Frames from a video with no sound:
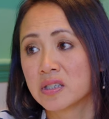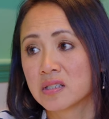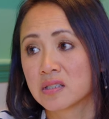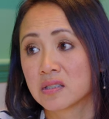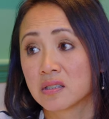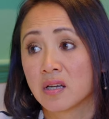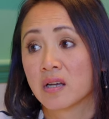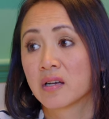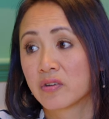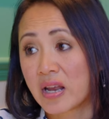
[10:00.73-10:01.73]
is
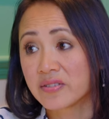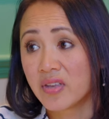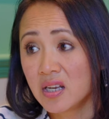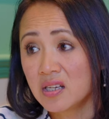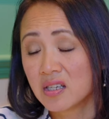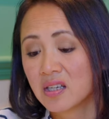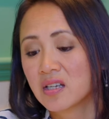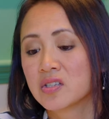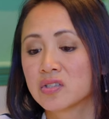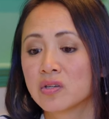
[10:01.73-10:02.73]
grass-fed,
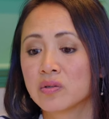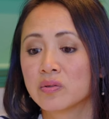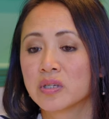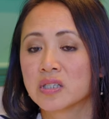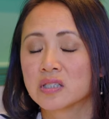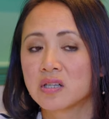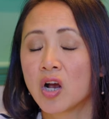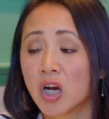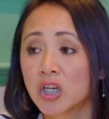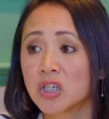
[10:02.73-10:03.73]
so it's
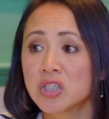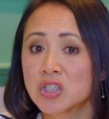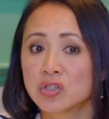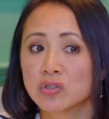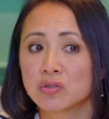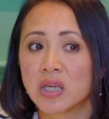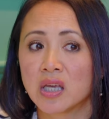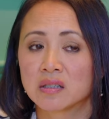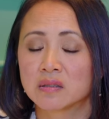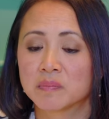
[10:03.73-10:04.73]
harder to
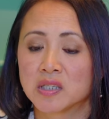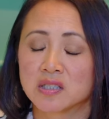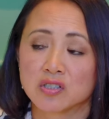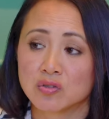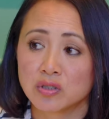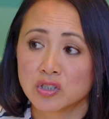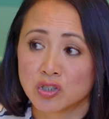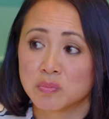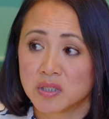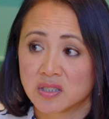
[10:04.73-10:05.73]
get because there's only
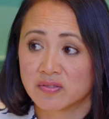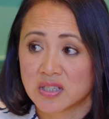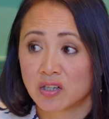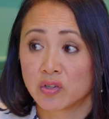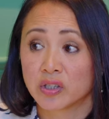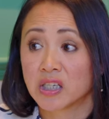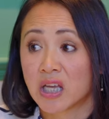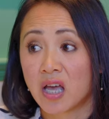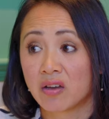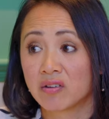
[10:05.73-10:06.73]
two pieces of tenderloin in a
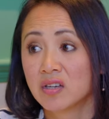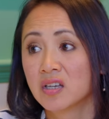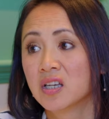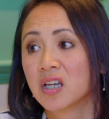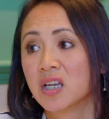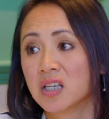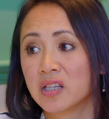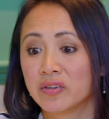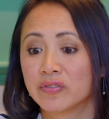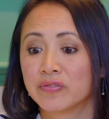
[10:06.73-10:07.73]
cow. And
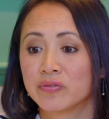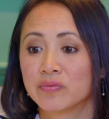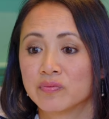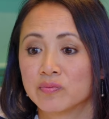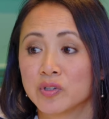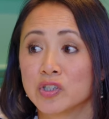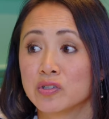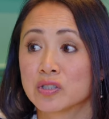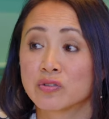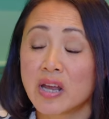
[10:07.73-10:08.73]
if we
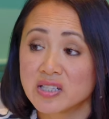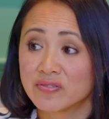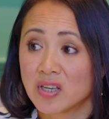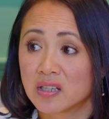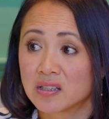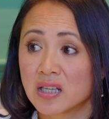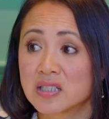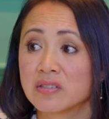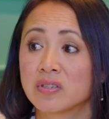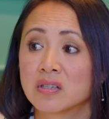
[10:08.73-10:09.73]
use grass-fed,
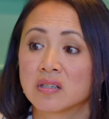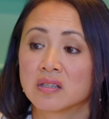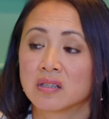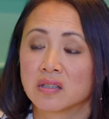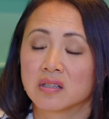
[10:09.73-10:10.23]
that's even